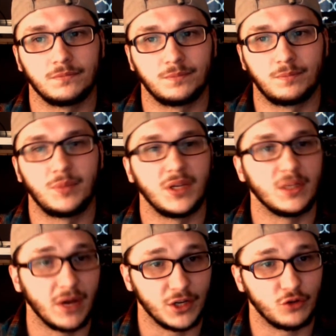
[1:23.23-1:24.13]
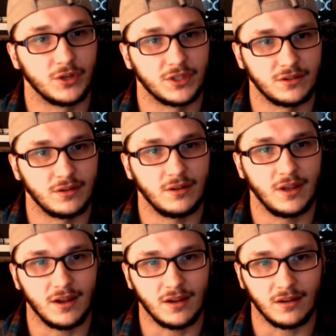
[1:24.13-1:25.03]
piqued my interest
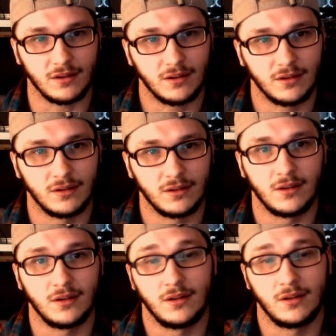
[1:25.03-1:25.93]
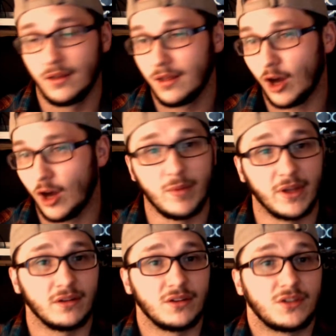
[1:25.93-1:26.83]
and helped me make the
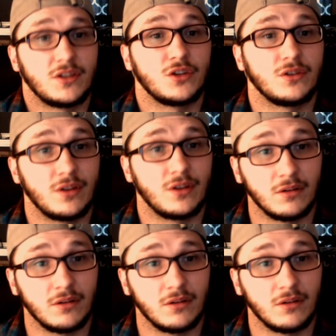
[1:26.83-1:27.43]
decision to